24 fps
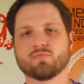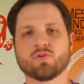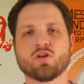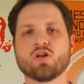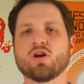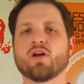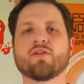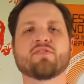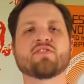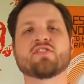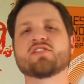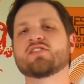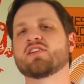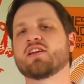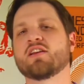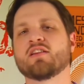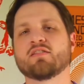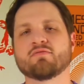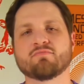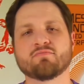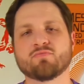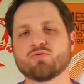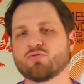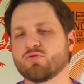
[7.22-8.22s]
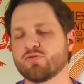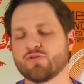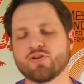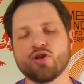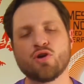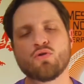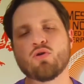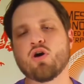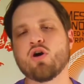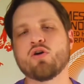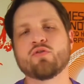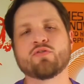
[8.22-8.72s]
You don't have to say
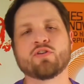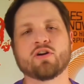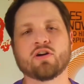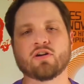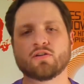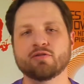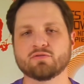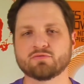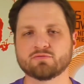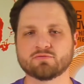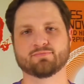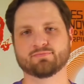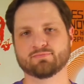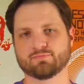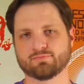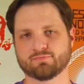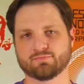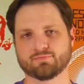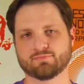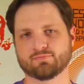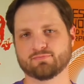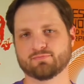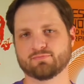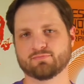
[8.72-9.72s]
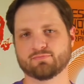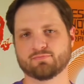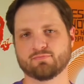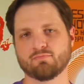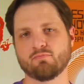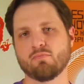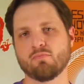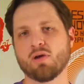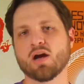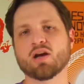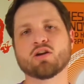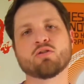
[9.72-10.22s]
review over.
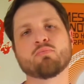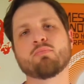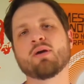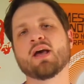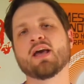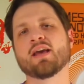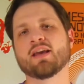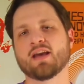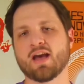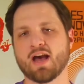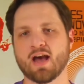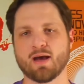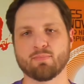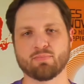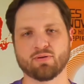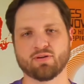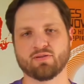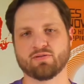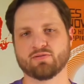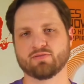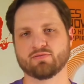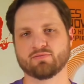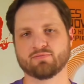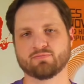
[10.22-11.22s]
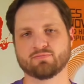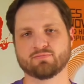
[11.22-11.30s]
Michael Bay happened.